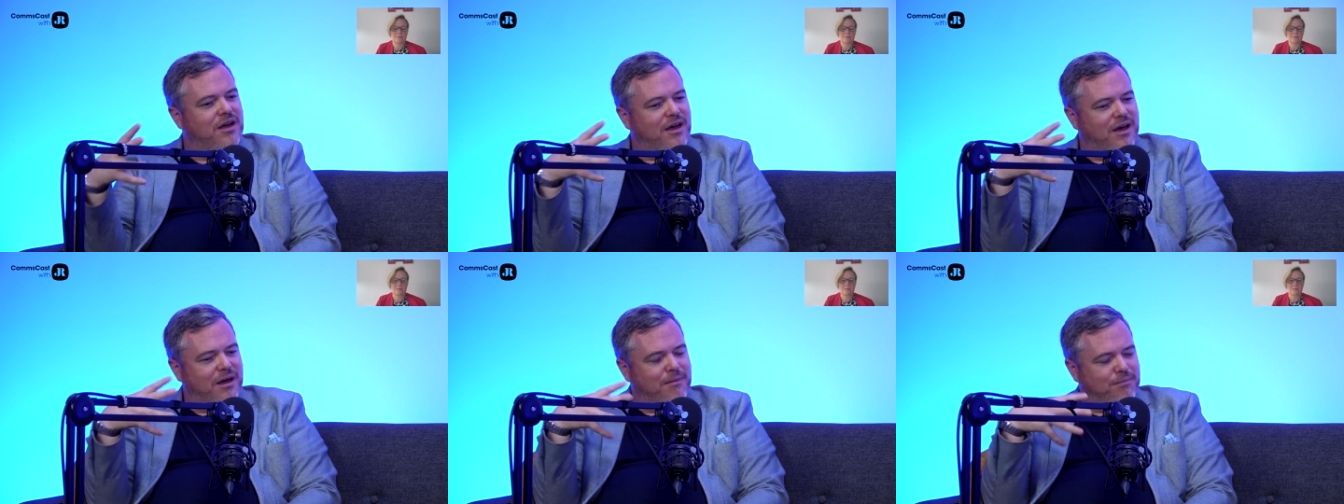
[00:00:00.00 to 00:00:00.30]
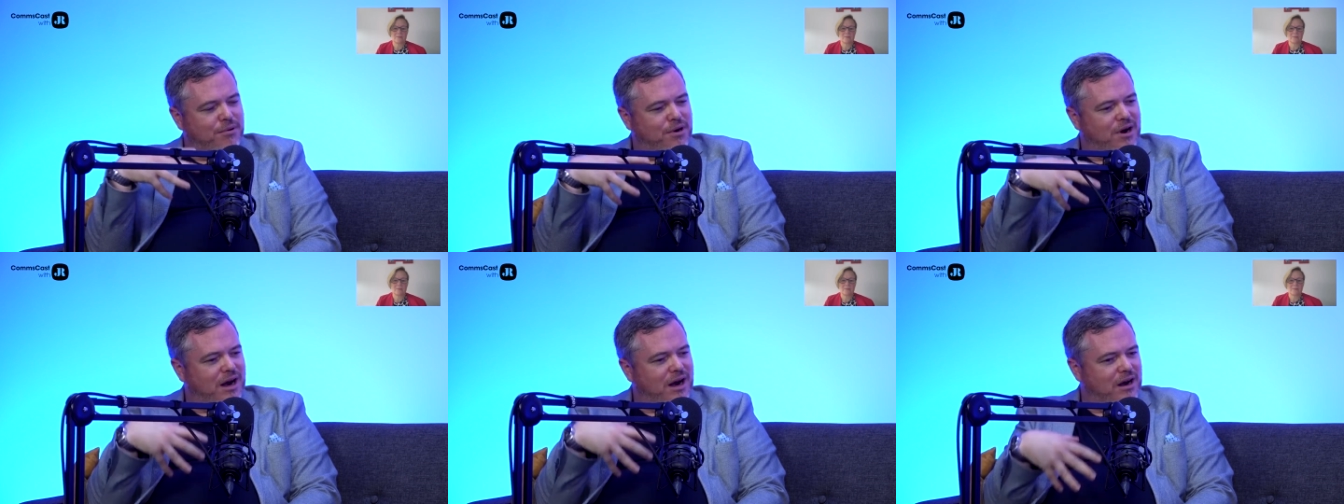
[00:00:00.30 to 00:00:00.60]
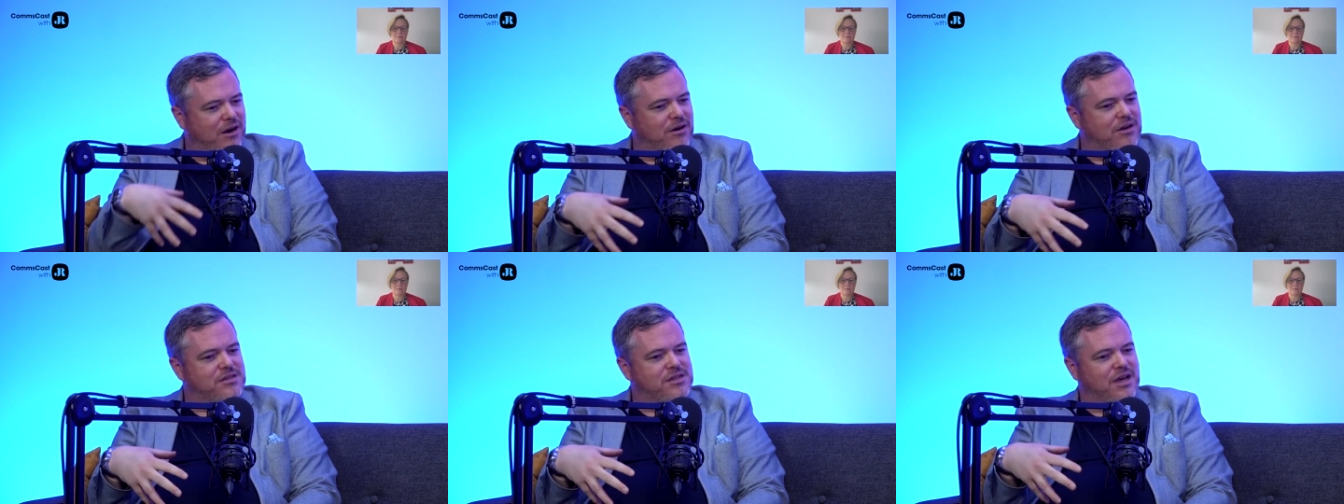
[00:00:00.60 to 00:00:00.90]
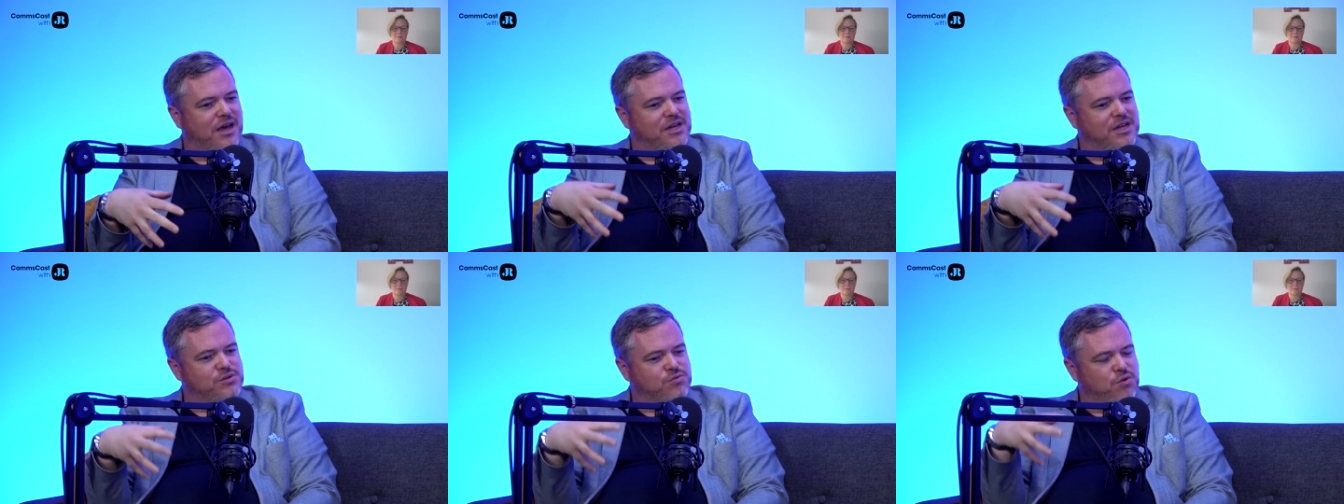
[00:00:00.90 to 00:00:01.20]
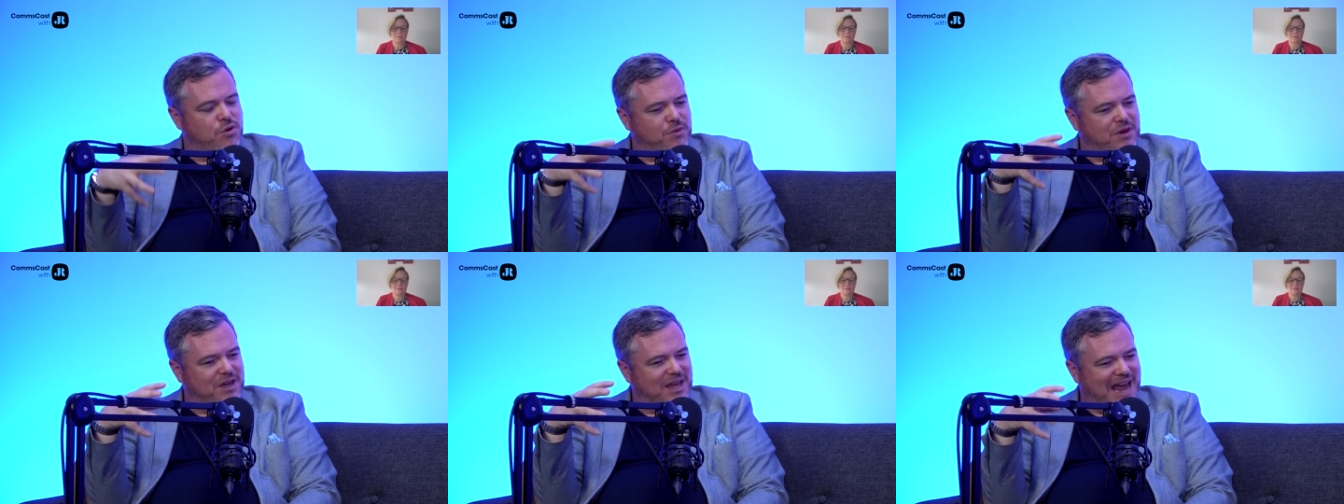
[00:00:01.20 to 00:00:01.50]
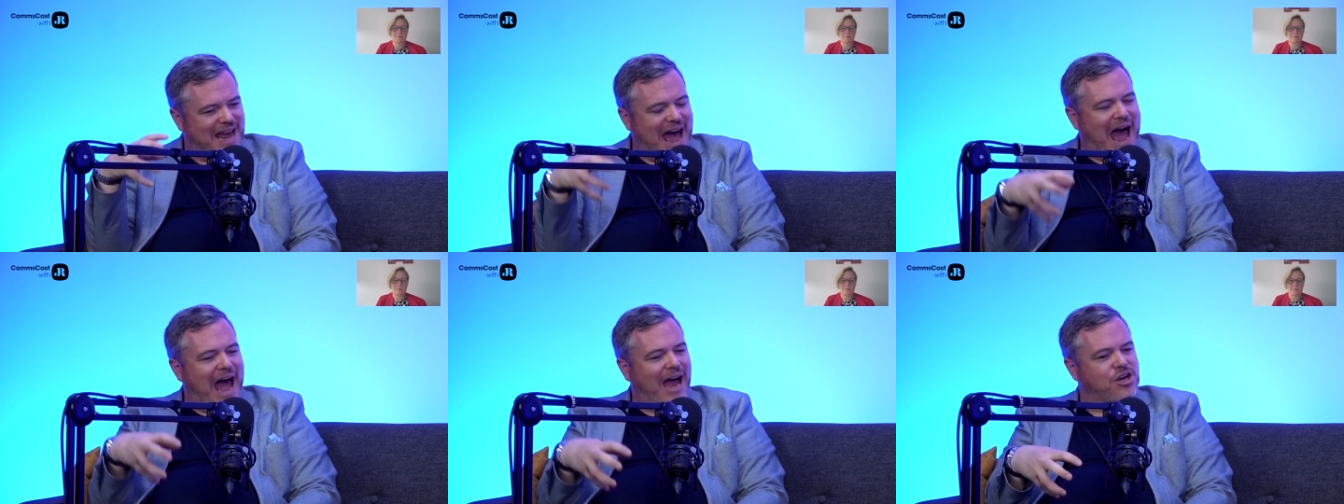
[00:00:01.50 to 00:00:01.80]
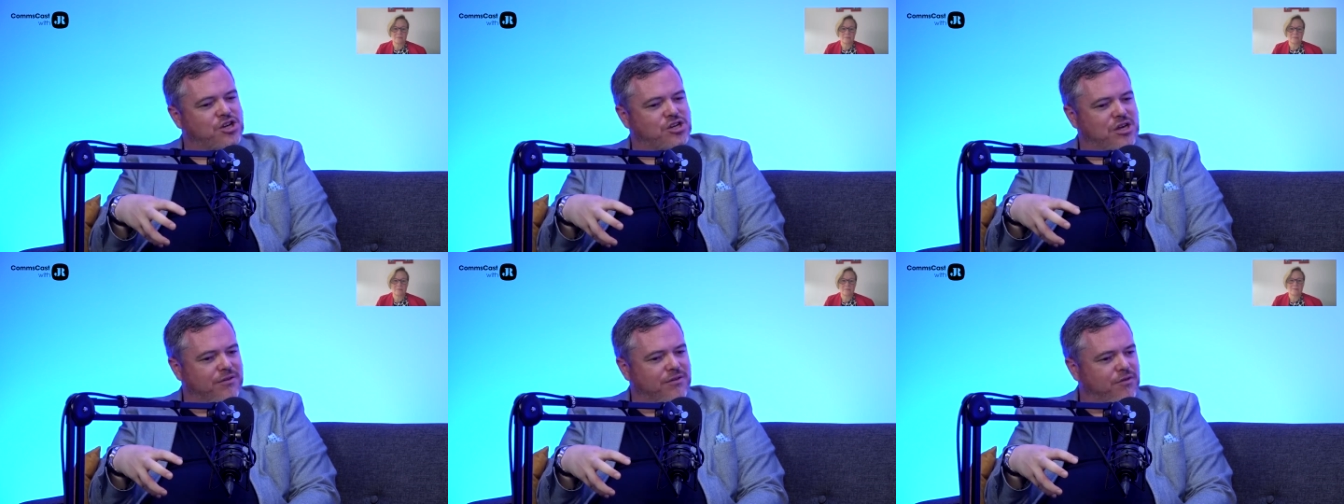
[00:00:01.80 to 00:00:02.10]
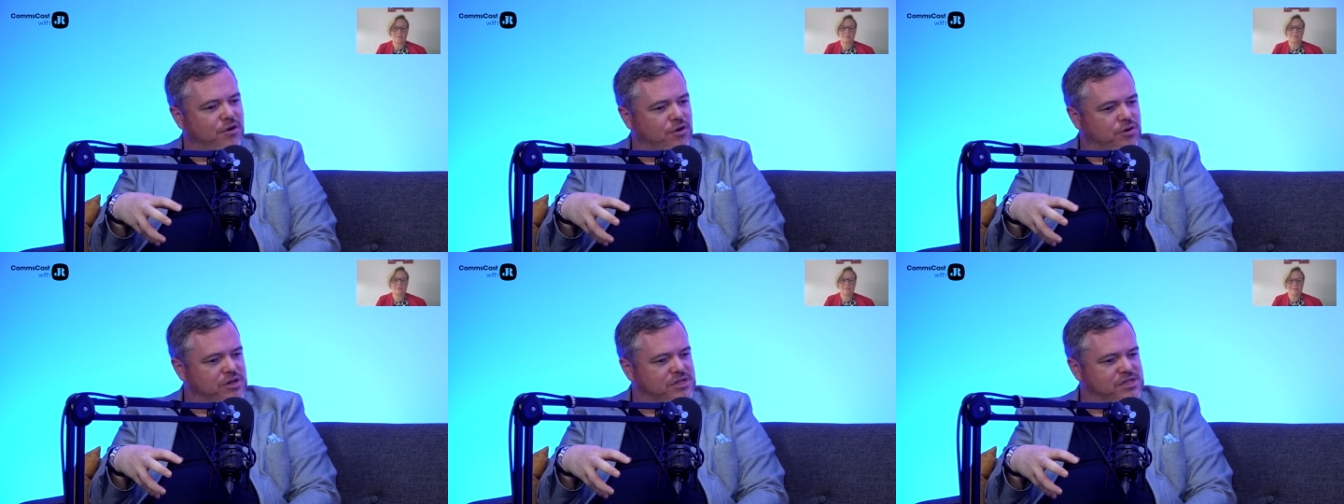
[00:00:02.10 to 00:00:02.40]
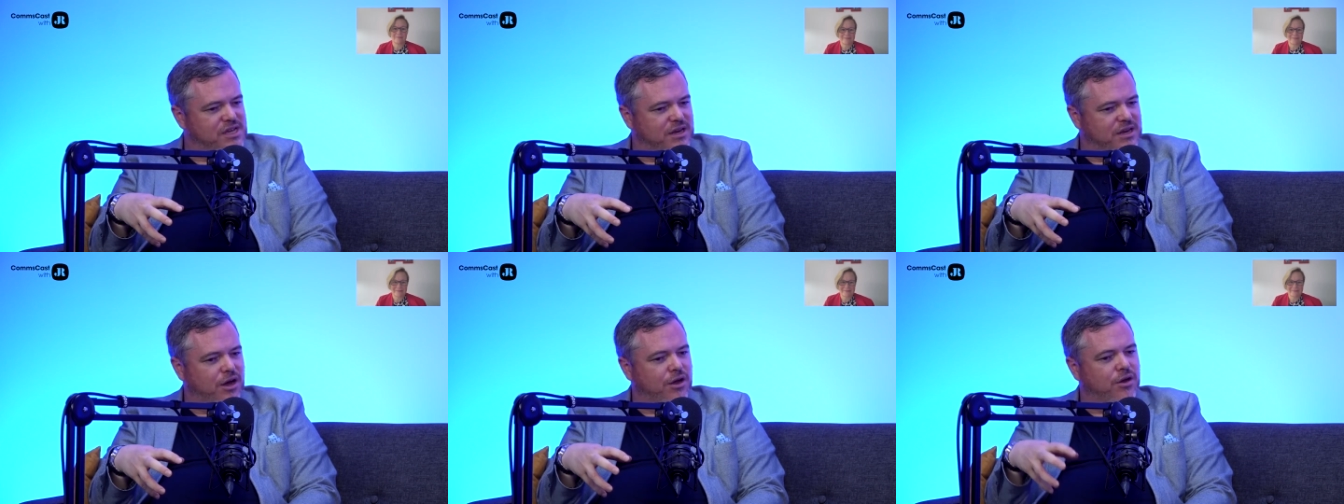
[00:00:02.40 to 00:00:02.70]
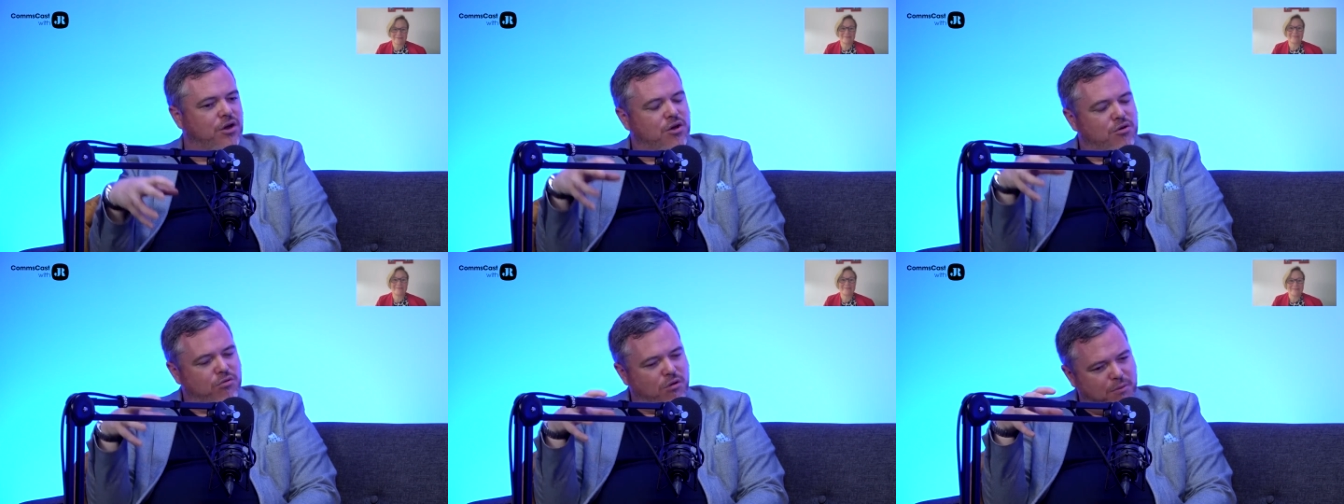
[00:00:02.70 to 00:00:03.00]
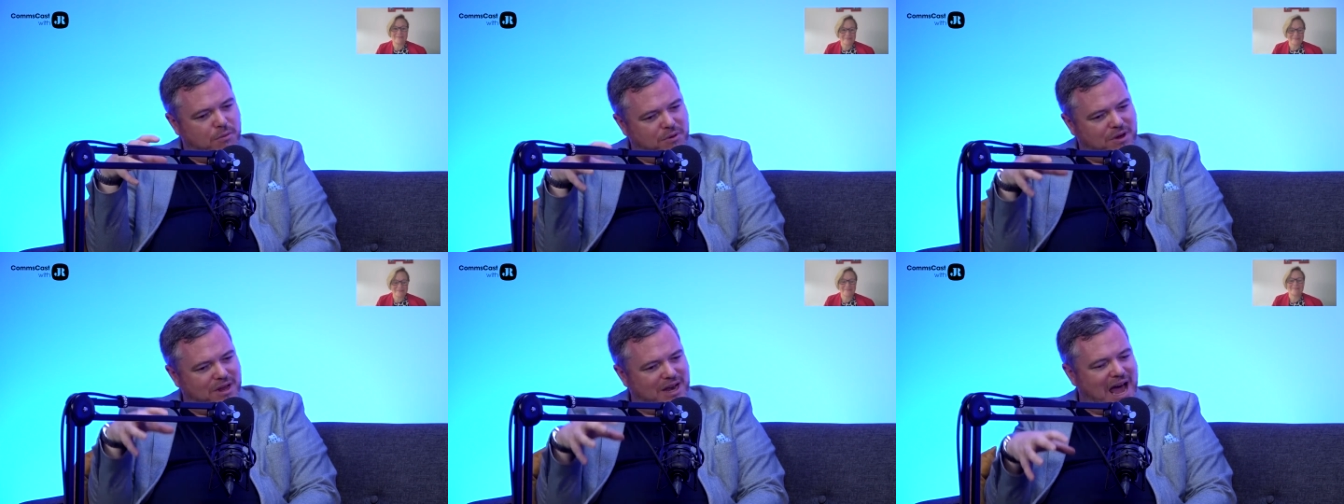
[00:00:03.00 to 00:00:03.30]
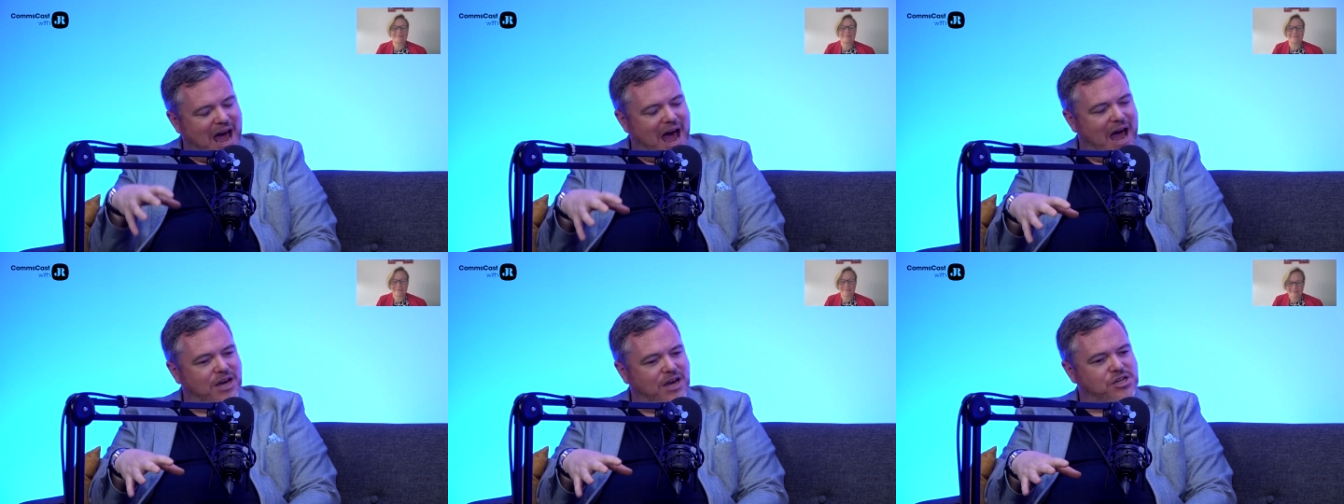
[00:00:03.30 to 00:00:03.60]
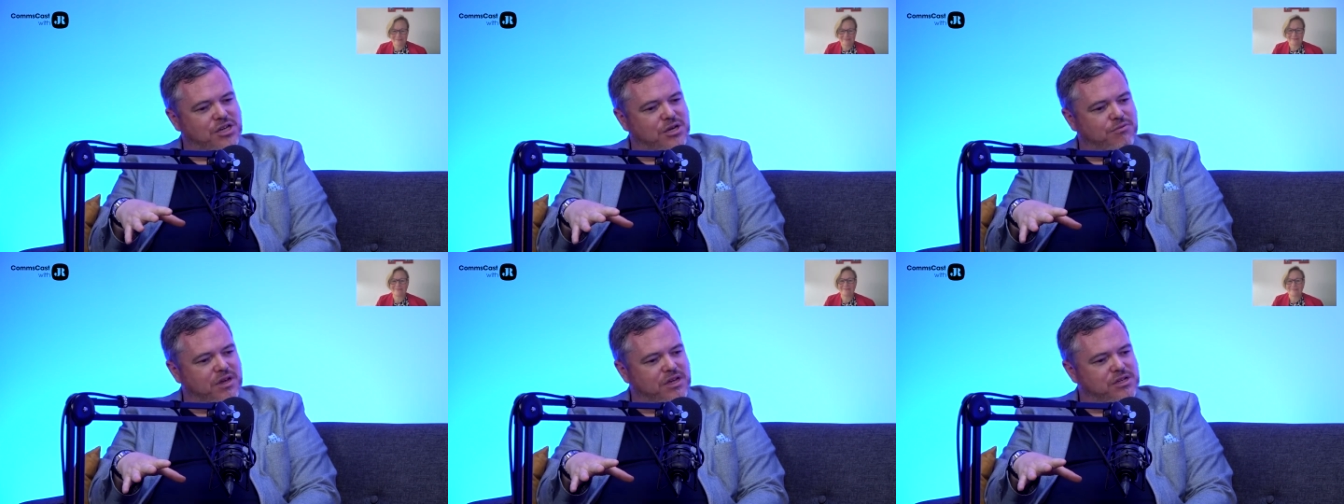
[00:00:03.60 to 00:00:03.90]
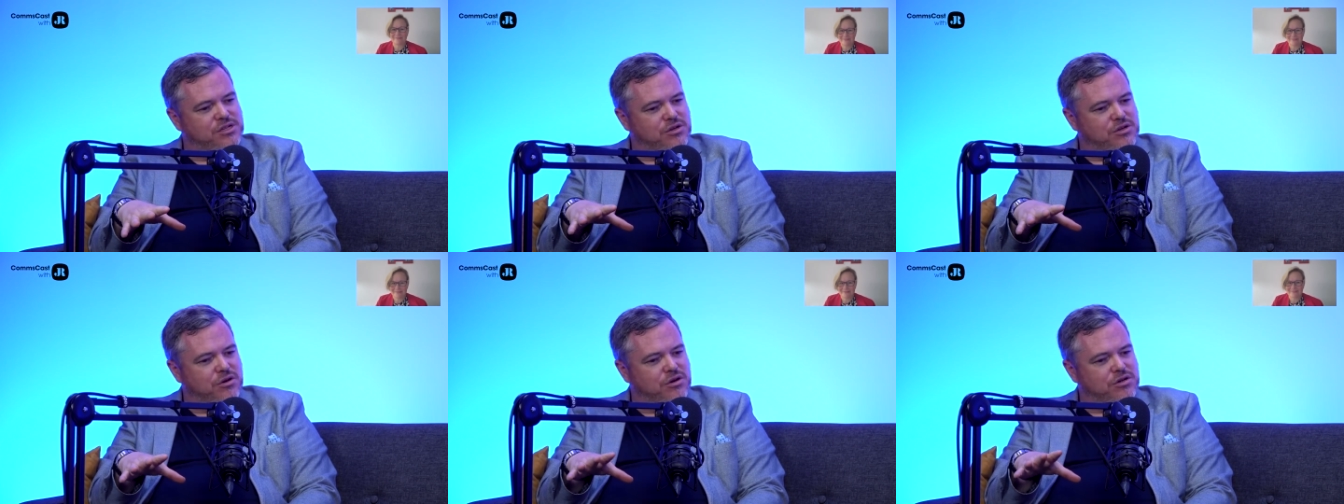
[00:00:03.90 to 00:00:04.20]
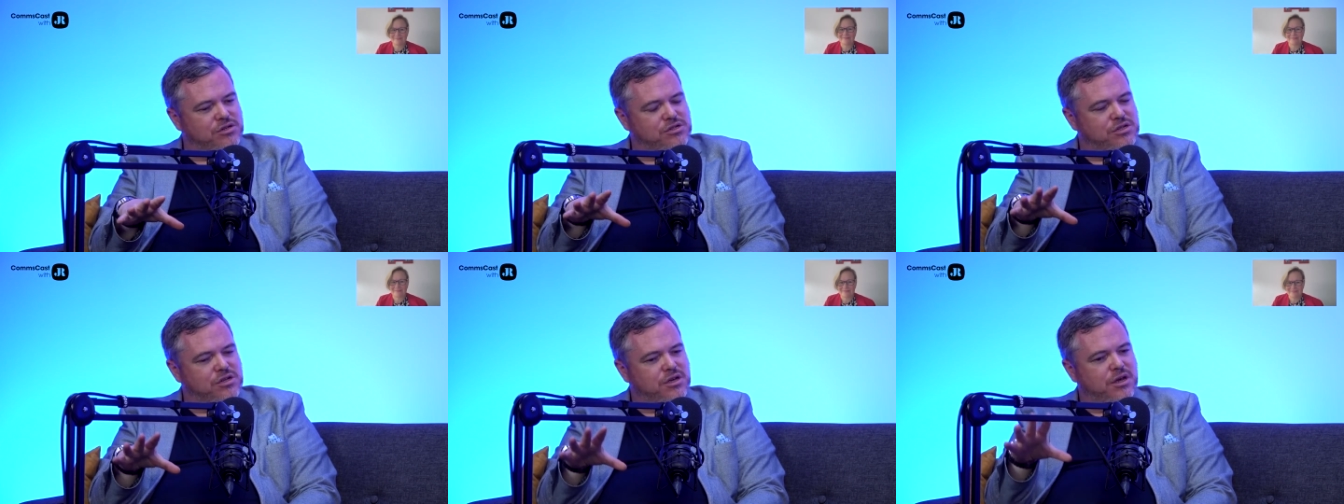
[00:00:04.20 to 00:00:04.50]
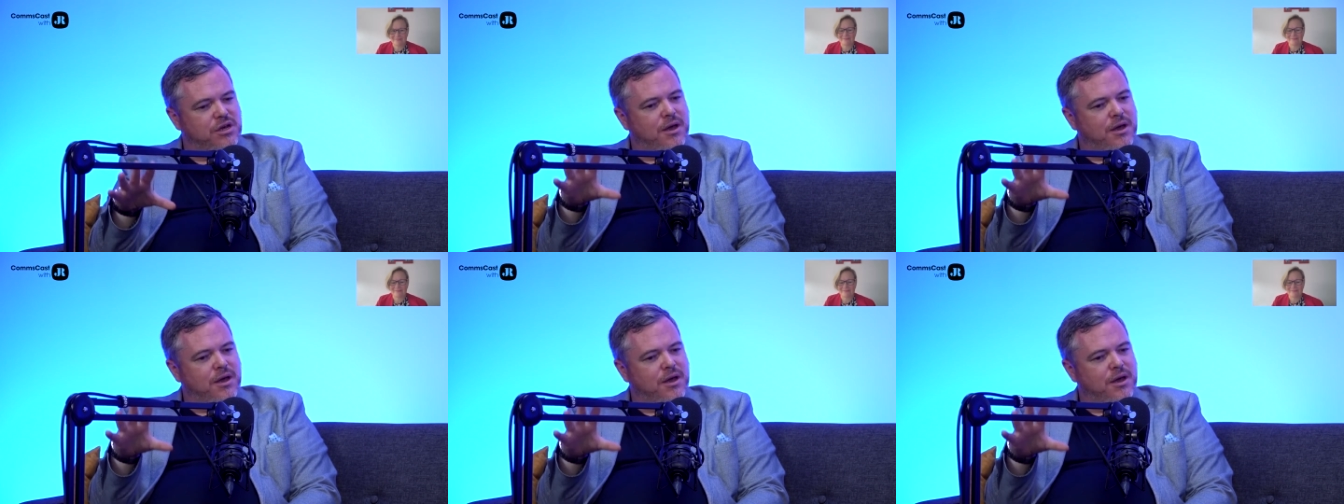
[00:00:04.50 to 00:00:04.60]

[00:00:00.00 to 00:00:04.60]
and prioritize what we could actually focus in on, what we could actually resource.